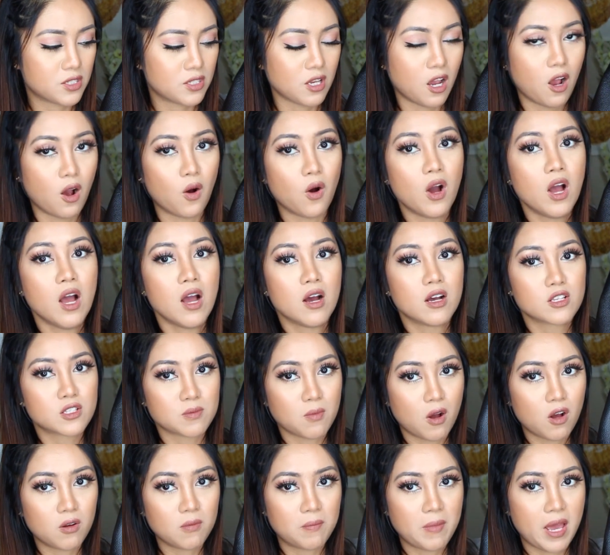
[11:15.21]
So
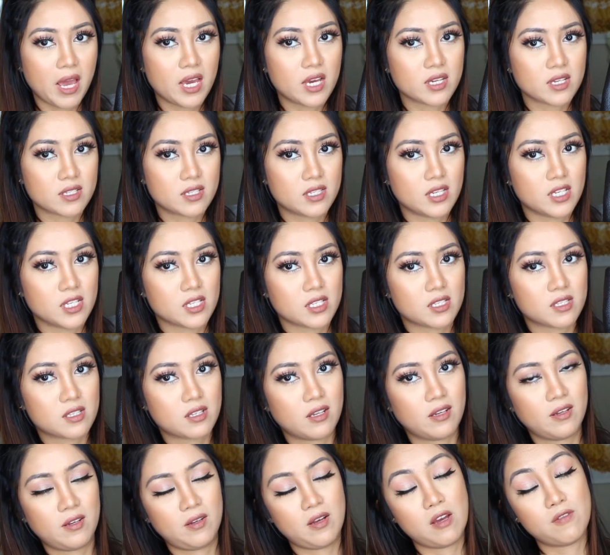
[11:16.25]
small bags
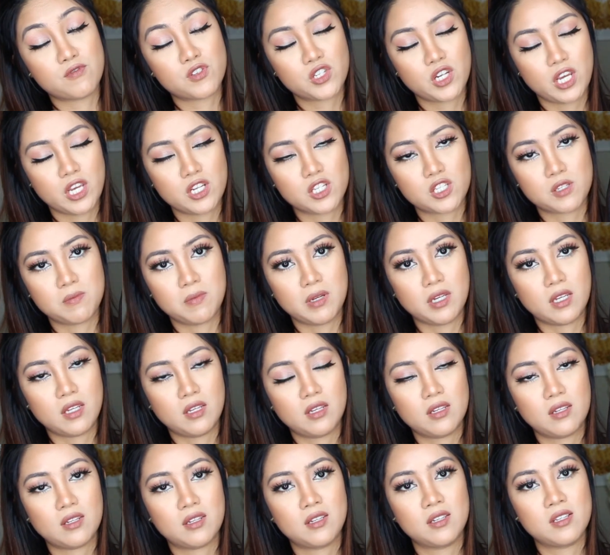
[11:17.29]
is changed
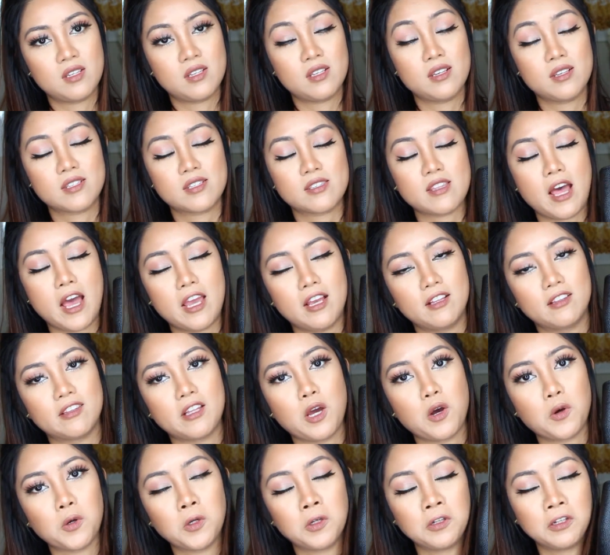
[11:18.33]
my style
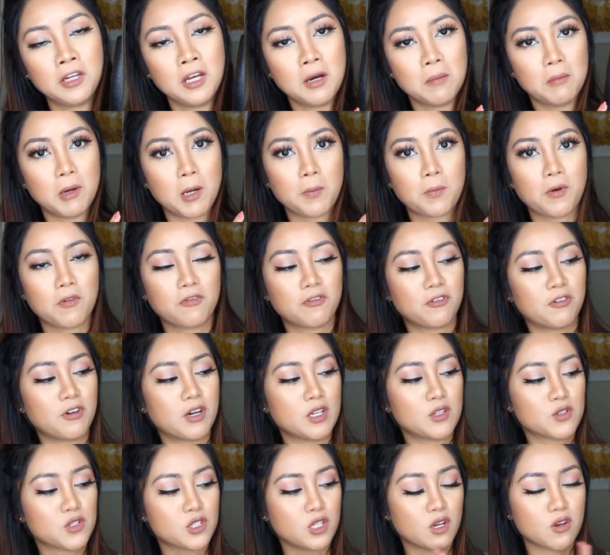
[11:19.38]
now, my
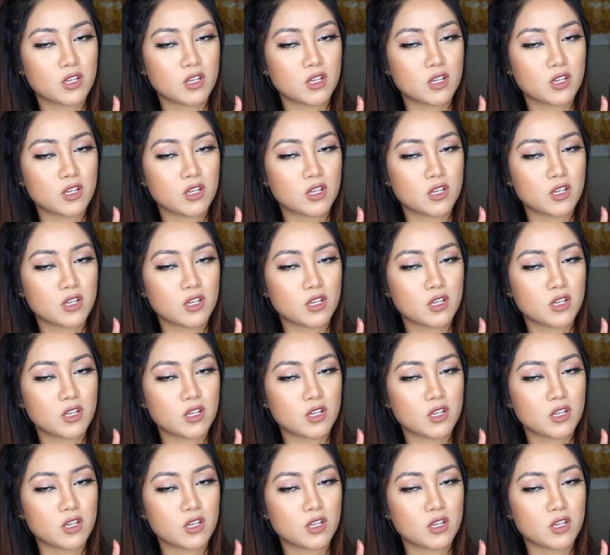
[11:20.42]
preference.